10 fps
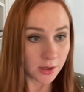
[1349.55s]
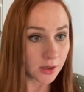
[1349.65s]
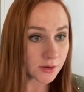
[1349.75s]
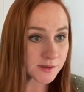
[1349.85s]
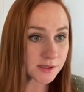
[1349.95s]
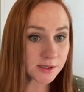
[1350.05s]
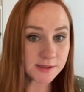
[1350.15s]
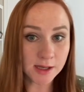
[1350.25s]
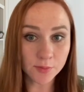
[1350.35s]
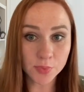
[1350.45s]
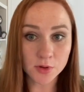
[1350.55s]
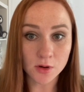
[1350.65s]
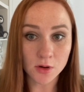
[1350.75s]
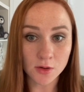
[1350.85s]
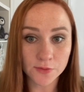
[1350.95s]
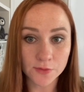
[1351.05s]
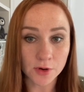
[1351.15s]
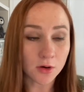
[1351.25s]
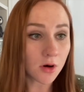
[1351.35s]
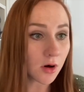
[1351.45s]
Here's an example of
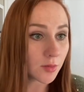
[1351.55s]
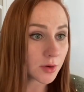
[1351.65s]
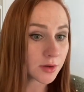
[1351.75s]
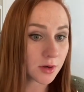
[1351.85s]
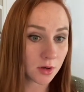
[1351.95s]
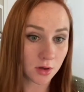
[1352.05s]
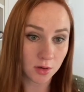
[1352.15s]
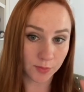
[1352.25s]
a common